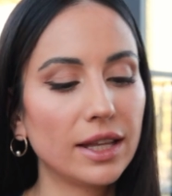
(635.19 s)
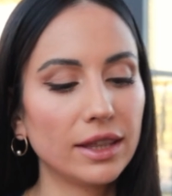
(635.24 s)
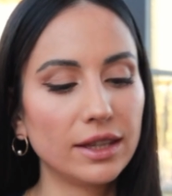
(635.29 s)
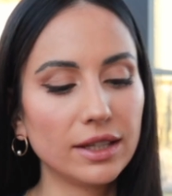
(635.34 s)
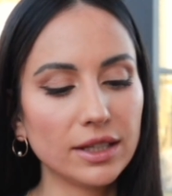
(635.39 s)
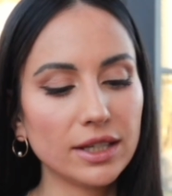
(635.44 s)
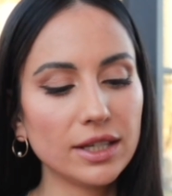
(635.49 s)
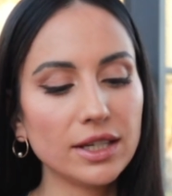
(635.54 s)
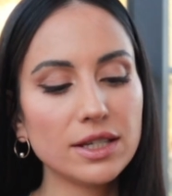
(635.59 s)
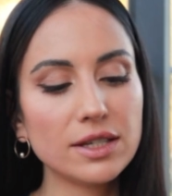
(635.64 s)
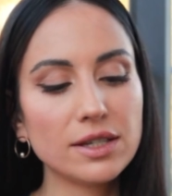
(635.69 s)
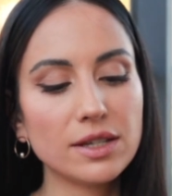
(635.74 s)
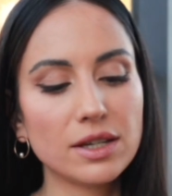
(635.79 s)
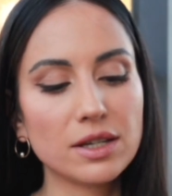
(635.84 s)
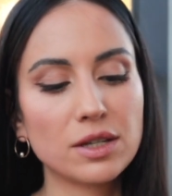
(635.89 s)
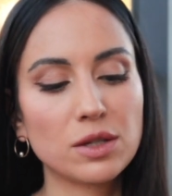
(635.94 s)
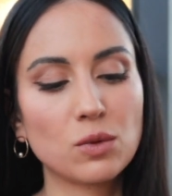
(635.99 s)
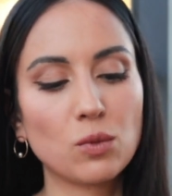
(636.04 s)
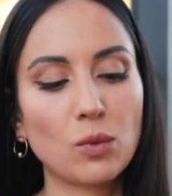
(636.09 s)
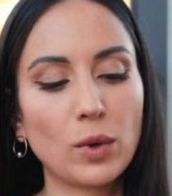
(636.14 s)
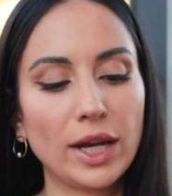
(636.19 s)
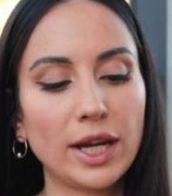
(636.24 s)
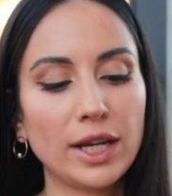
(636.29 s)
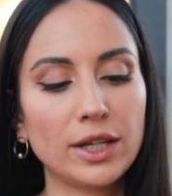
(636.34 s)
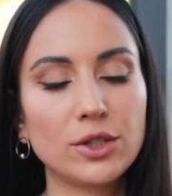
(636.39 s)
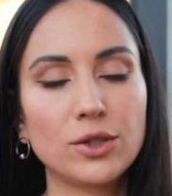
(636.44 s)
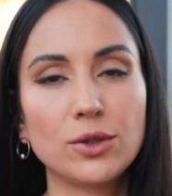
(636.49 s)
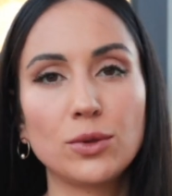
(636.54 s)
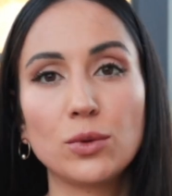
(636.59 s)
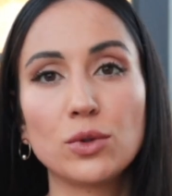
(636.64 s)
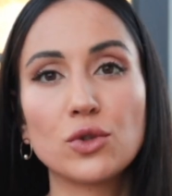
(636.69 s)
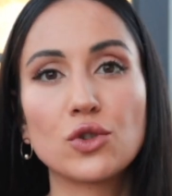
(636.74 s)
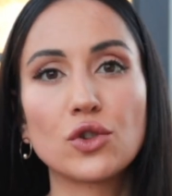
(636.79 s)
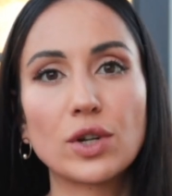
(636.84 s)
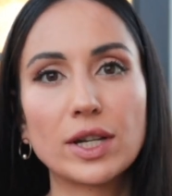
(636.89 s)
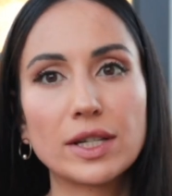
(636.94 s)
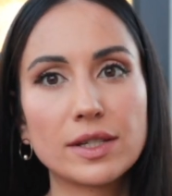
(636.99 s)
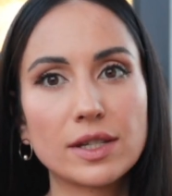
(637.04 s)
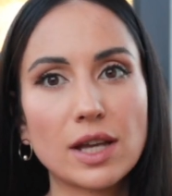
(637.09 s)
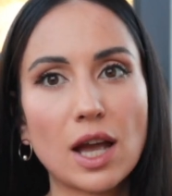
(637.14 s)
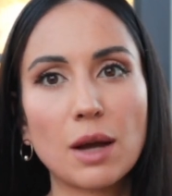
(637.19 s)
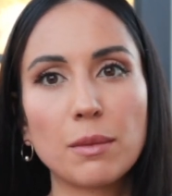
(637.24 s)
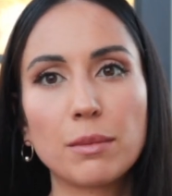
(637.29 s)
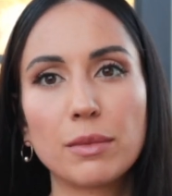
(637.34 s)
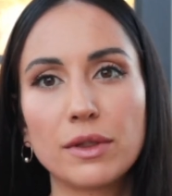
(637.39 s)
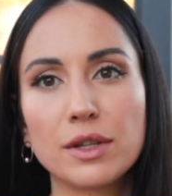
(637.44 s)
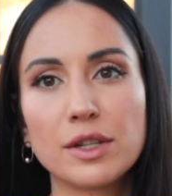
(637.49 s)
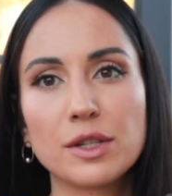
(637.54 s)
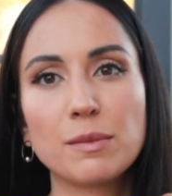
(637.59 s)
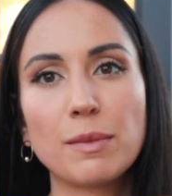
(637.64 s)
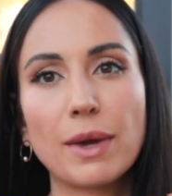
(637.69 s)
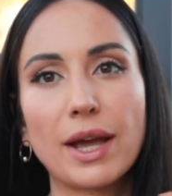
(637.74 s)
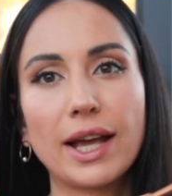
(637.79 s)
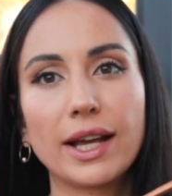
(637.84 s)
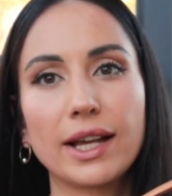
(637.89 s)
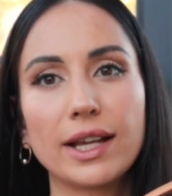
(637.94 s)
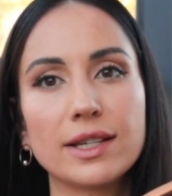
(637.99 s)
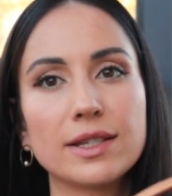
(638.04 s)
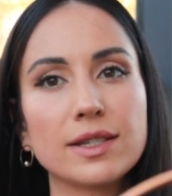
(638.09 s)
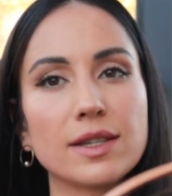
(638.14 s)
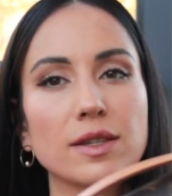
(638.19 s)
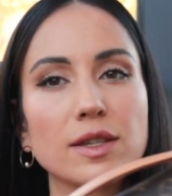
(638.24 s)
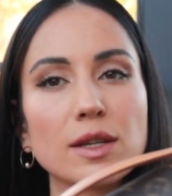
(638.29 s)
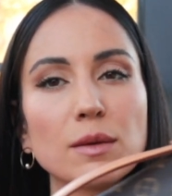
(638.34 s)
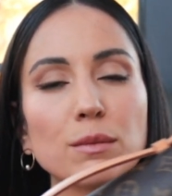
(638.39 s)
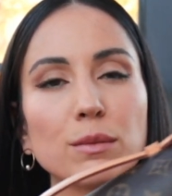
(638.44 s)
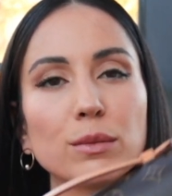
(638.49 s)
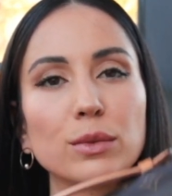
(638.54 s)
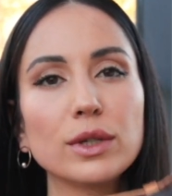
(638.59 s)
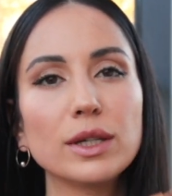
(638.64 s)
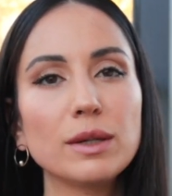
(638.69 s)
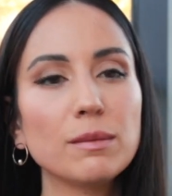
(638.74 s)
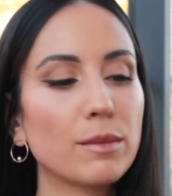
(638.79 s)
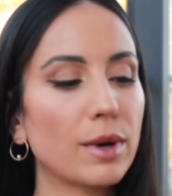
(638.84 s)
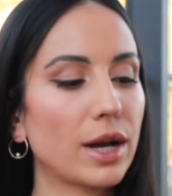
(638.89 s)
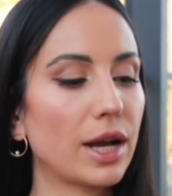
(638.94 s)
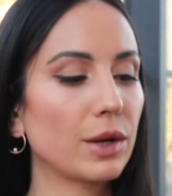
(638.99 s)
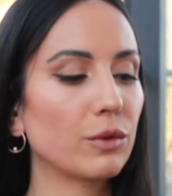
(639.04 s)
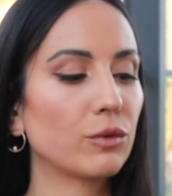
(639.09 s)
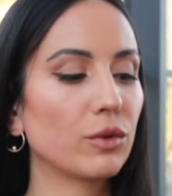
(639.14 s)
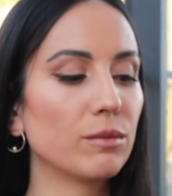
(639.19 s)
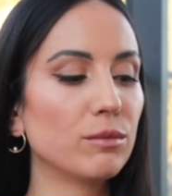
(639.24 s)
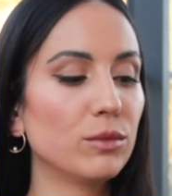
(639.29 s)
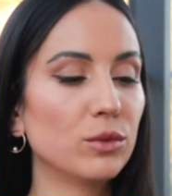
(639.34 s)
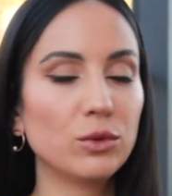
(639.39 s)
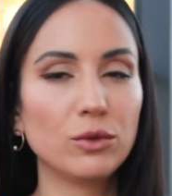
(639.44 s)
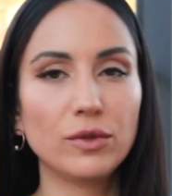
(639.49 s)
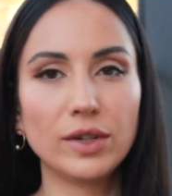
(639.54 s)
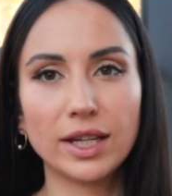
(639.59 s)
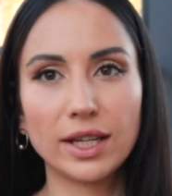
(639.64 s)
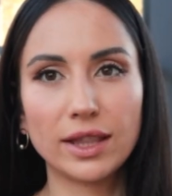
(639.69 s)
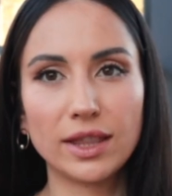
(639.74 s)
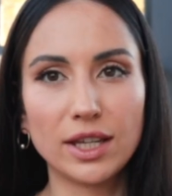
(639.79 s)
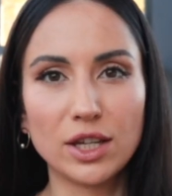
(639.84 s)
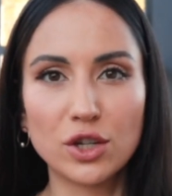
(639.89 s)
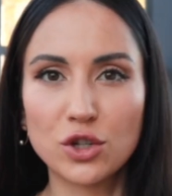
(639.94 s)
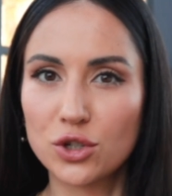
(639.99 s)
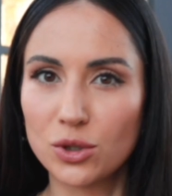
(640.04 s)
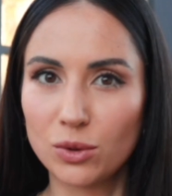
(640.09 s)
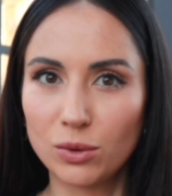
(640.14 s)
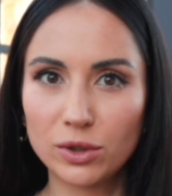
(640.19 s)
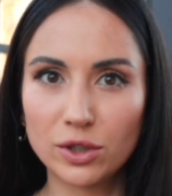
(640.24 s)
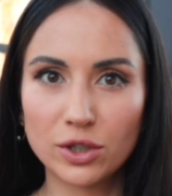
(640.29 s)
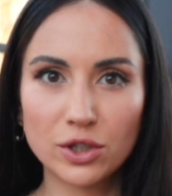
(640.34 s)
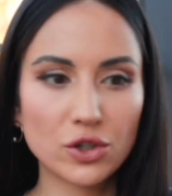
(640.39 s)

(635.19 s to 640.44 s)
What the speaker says: The easiest way to dress up this bag is simply by removing the shoulder